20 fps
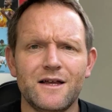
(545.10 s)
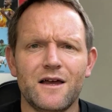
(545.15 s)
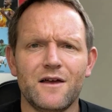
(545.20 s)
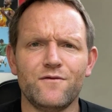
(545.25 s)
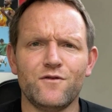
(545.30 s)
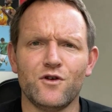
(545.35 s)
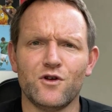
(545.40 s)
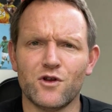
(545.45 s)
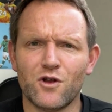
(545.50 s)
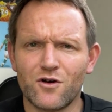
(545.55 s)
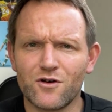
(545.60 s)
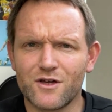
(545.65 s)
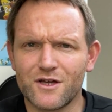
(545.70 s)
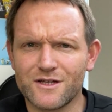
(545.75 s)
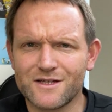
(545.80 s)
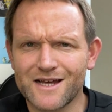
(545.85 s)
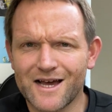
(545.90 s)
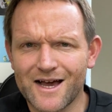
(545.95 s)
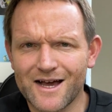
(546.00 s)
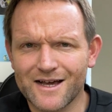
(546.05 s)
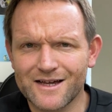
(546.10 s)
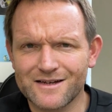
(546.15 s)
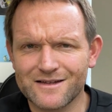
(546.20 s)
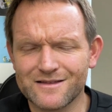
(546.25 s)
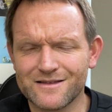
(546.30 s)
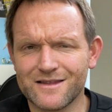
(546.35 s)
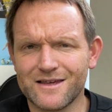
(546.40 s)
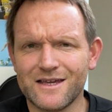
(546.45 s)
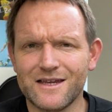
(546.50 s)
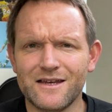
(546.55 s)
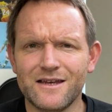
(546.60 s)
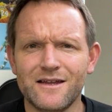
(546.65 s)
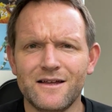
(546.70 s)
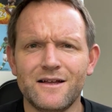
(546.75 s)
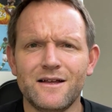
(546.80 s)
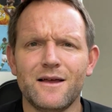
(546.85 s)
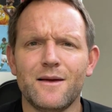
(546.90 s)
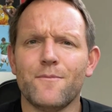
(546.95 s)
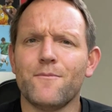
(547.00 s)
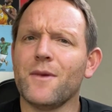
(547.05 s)
if you lock your target in then,
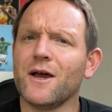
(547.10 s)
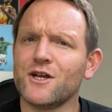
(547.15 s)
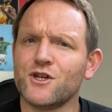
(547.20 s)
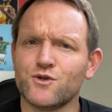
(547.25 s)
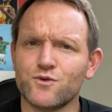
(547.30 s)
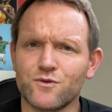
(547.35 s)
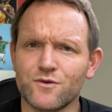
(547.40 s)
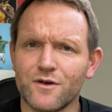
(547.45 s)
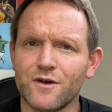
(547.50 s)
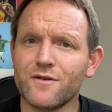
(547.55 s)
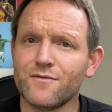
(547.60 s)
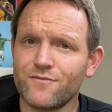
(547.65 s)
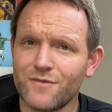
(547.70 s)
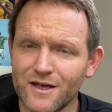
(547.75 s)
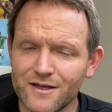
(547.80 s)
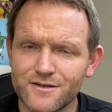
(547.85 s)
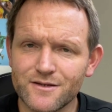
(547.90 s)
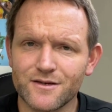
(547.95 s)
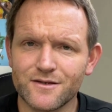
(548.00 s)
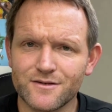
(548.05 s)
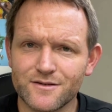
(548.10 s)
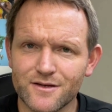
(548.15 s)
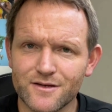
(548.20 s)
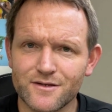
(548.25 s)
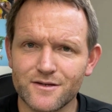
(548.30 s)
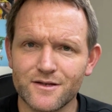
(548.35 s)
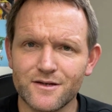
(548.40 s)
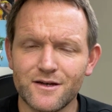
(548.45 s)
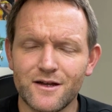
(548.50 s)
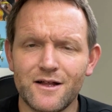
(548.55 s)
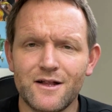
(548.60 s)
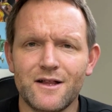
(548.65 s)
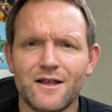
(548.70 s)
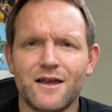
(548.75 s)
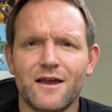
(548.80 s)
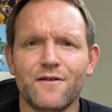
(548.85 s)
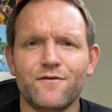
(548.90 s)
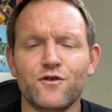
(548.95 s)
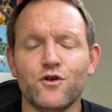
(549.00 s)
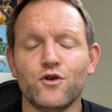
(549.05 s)
make sure that that's consistent. If you